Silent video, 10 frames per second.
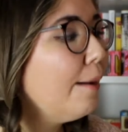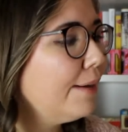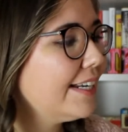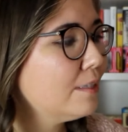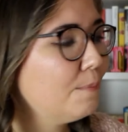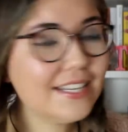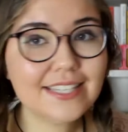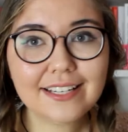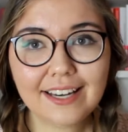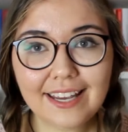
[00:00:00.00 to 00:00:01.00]
but it's
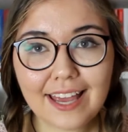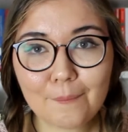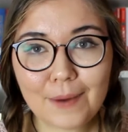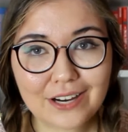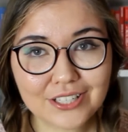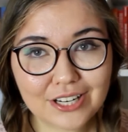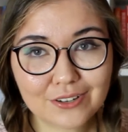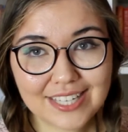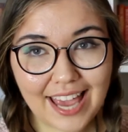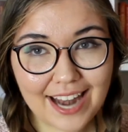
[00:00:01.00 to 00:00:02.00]
basically about
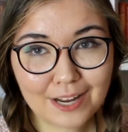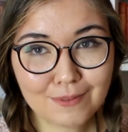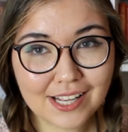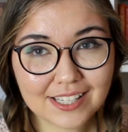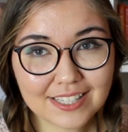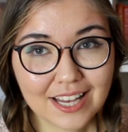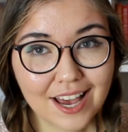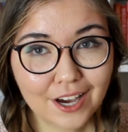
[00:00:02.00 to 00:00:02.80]
those animals